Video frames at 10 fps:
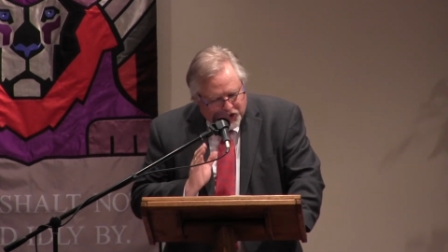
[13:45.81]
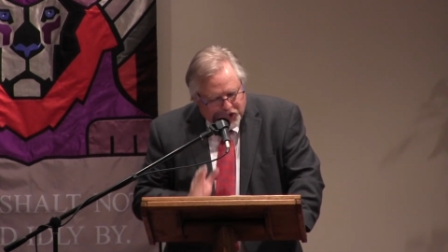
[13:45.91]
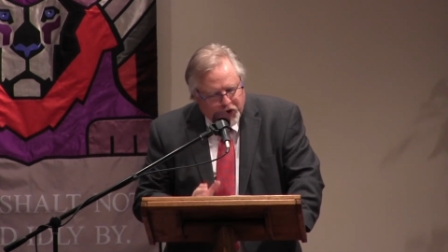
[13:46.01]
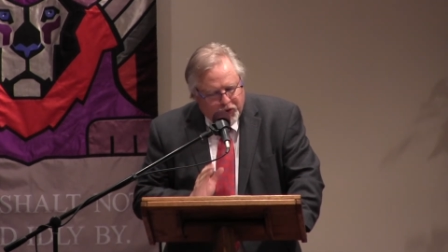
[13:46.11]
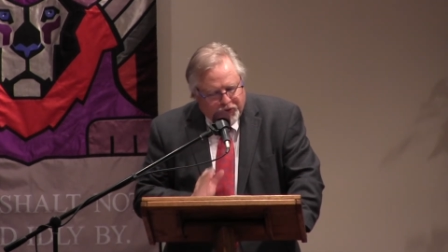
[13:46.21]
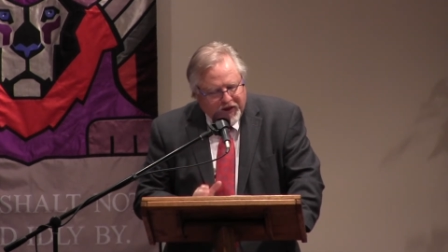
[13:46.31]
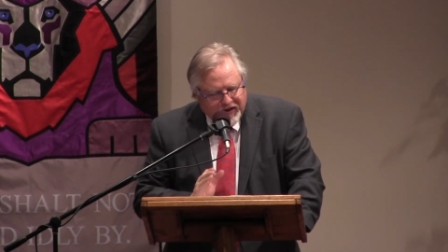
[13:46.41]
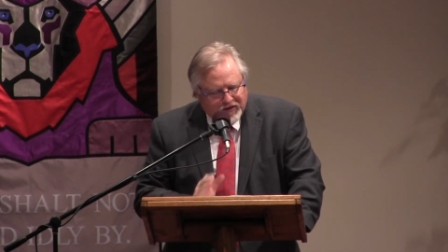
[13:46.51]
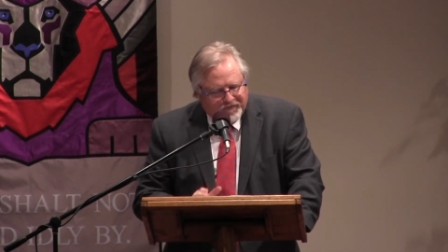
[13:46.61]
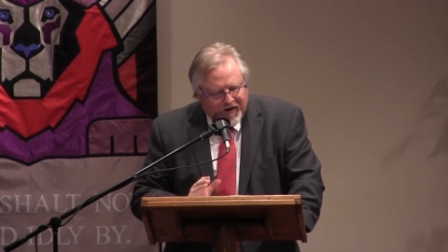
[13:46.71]
You
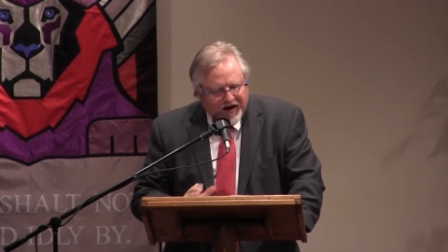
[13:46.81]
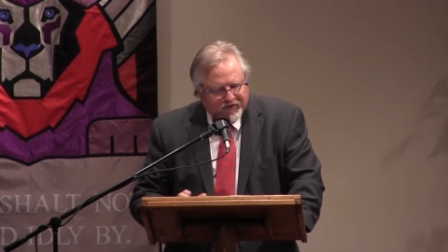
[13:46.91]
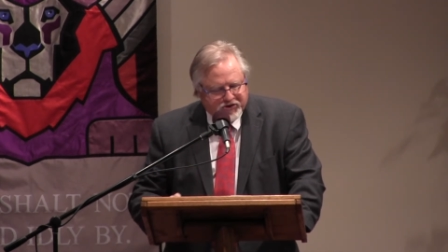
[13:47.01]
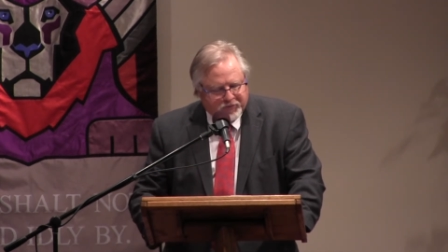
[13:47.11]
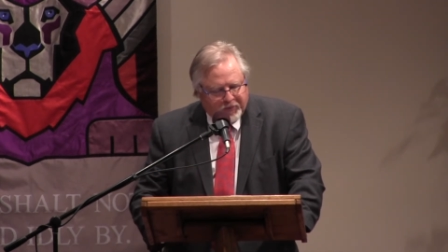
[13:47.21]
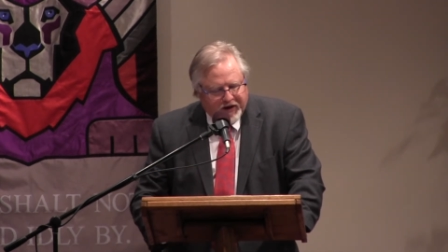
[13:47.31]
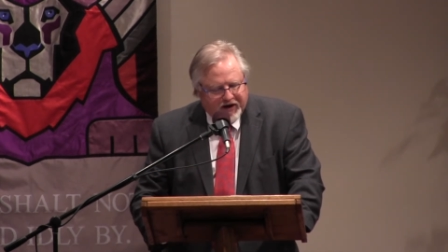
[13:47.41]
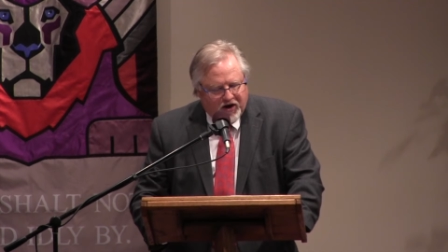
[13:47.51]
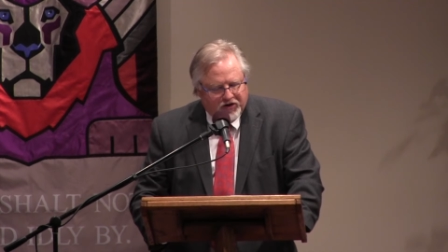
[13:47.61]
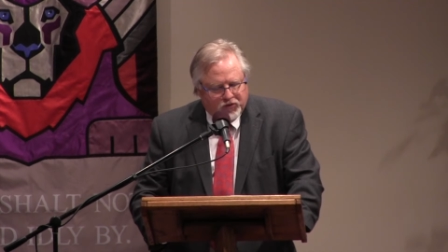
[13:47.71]
think the virus
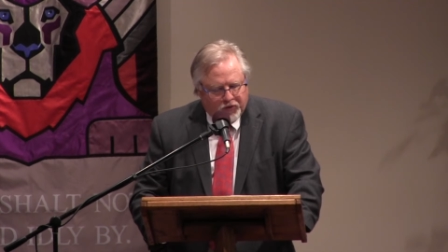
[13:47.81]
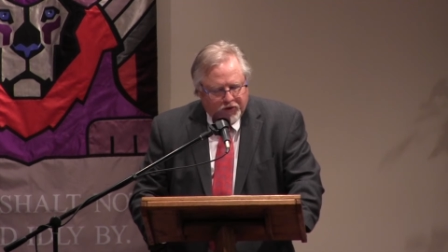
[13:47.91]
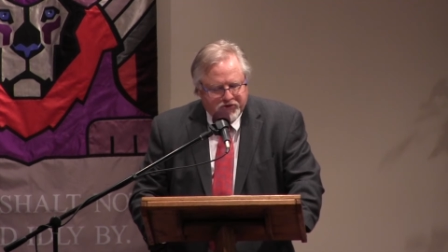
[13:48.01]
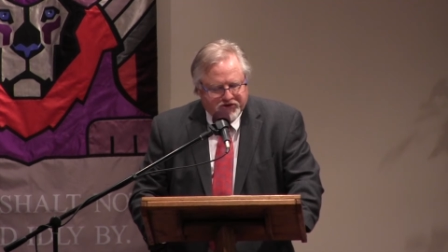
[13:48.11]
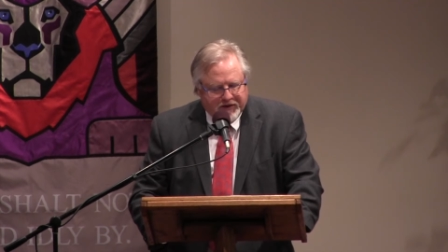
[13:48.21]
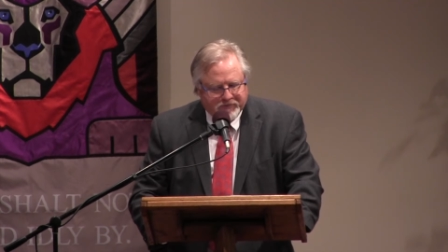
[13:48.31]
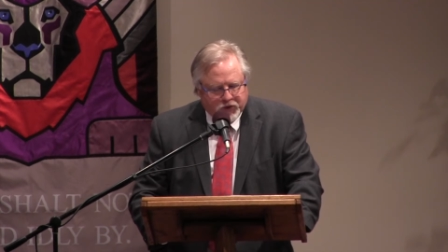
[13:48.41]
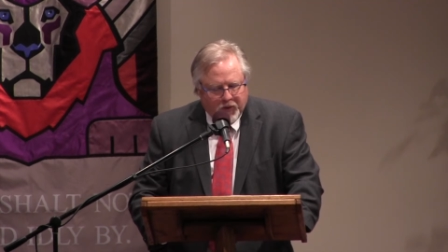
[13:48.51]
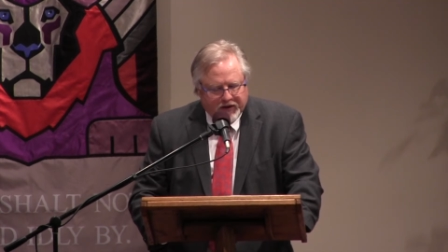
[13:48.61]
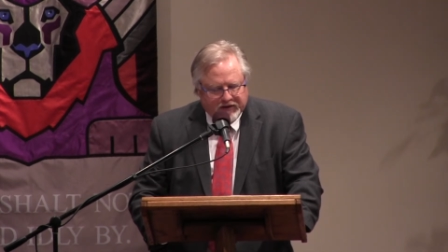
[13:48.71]
spread on cruise ships
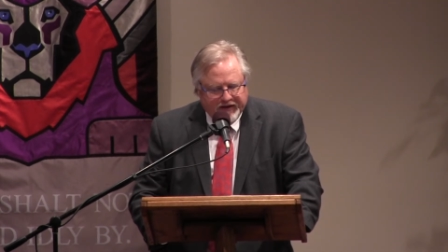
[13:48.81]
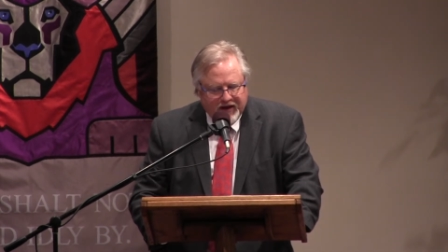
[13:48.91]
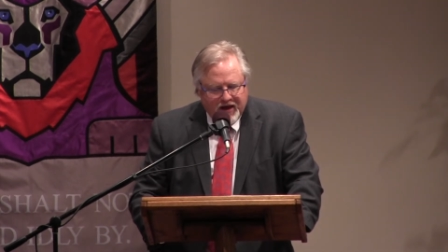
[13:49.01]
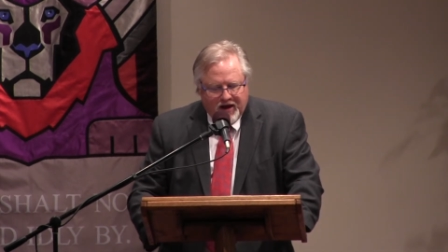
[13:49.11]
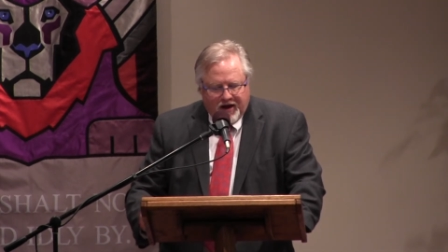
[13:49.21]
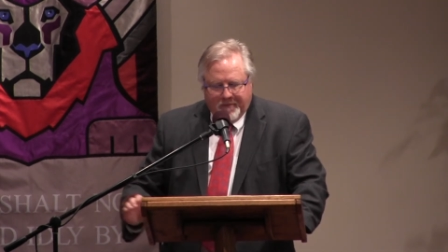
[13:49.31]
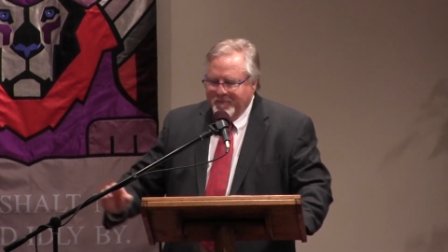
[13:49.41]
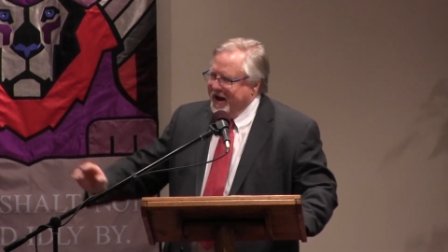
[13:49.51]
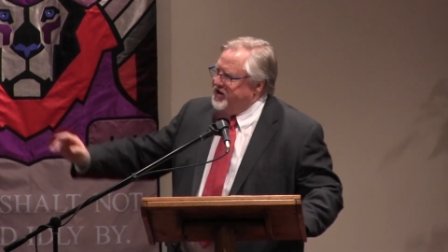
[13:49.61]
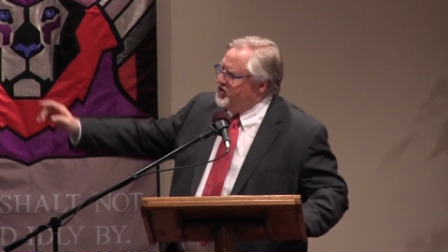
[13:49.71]
quickly.
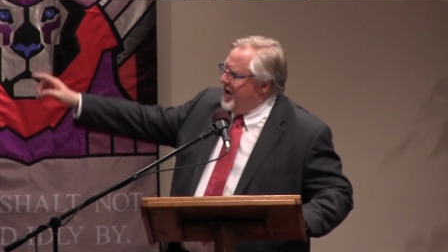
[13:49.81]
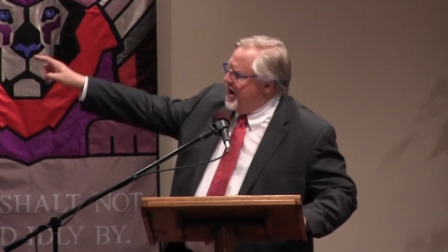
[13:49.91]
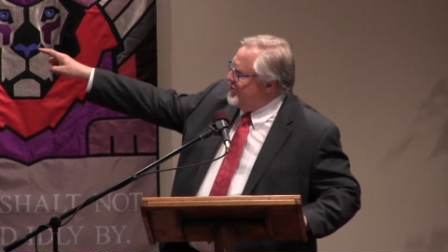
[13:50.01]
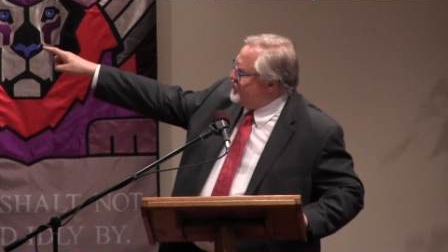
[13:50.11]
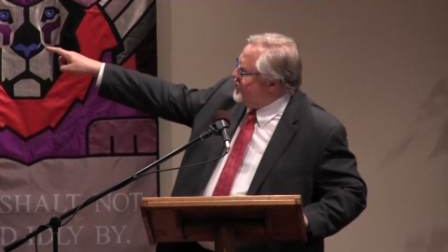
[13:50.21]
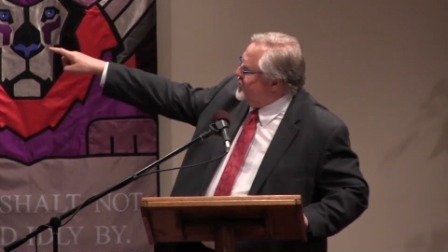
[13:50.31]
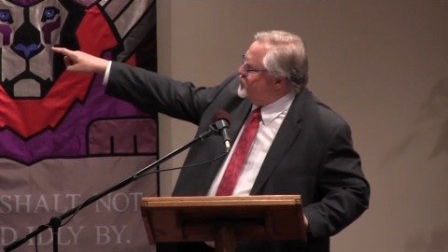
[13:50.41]
Imagine how it's going to